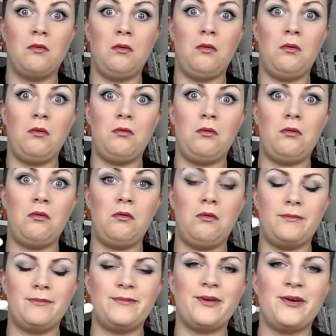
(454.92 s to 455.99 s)

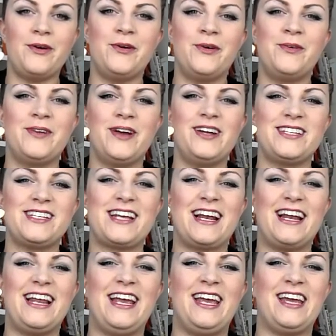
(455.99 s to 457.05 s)
Ooh, almost
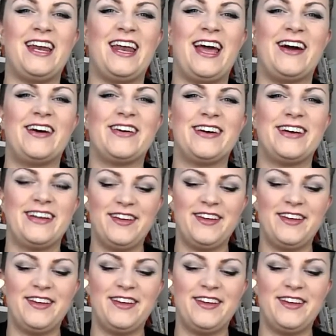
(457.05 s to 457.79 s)
clear now.